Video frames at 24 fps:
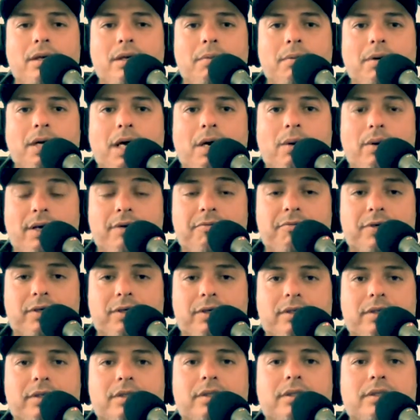
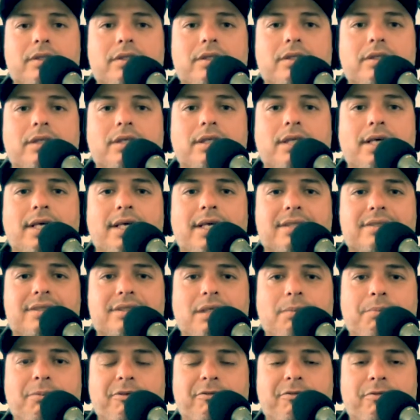However, like I
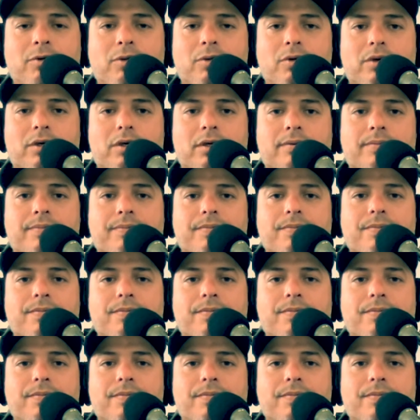said before,